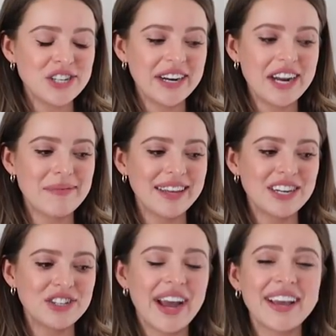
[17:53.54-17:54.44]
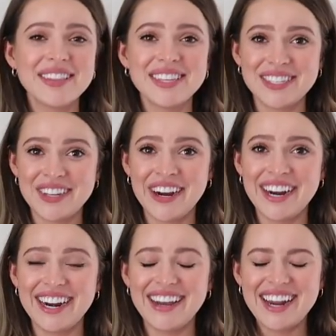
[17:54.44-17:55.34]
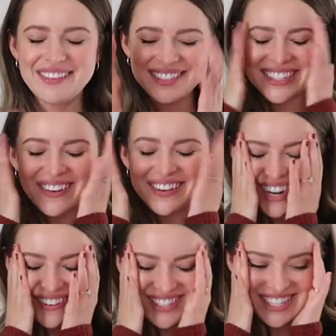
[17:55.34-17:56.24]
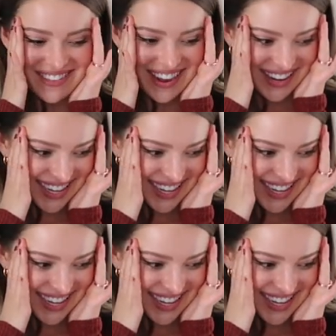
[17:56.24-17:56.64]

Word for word: shirt, I'm gonna try on the skirt and I'm so nervous about